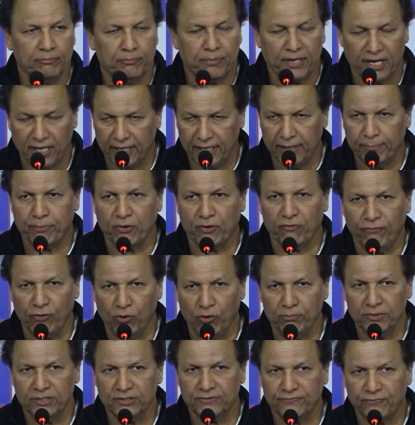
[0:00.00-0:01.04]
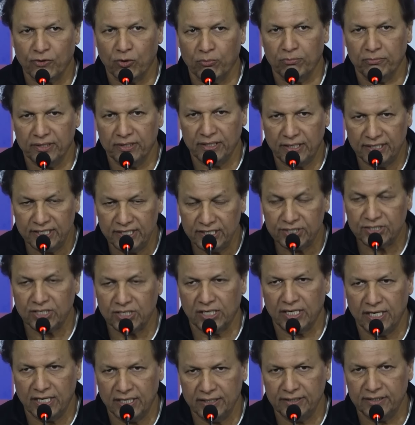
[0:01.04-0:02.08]
brilliant performance from each
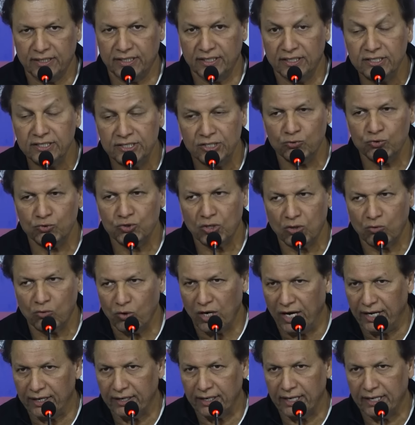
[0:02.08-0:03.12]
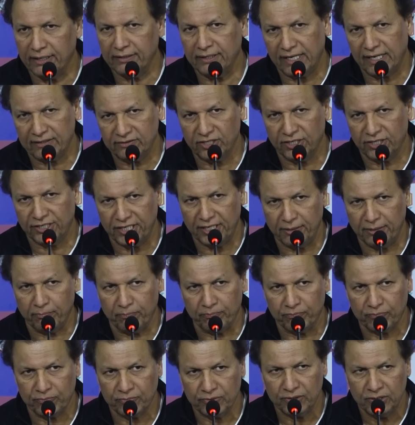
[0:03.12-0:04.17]
and individual one and as a team.
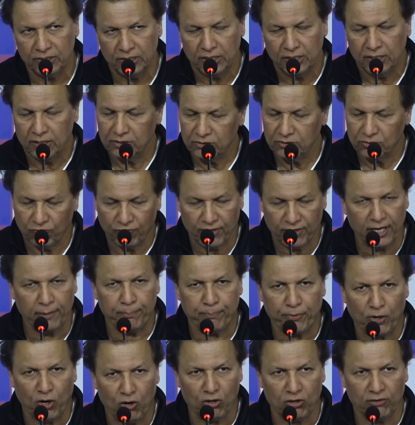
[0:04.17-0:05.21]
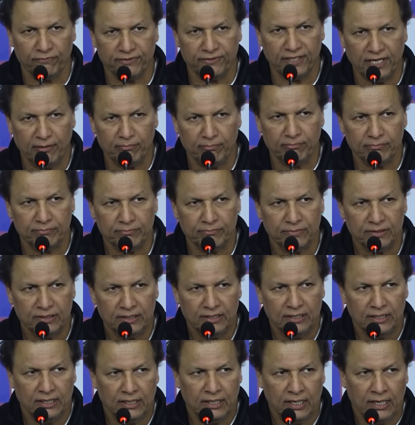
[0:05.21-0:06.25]
So very proud of them,
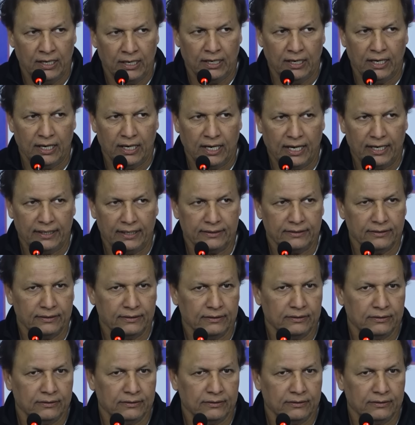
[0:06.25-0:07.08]
and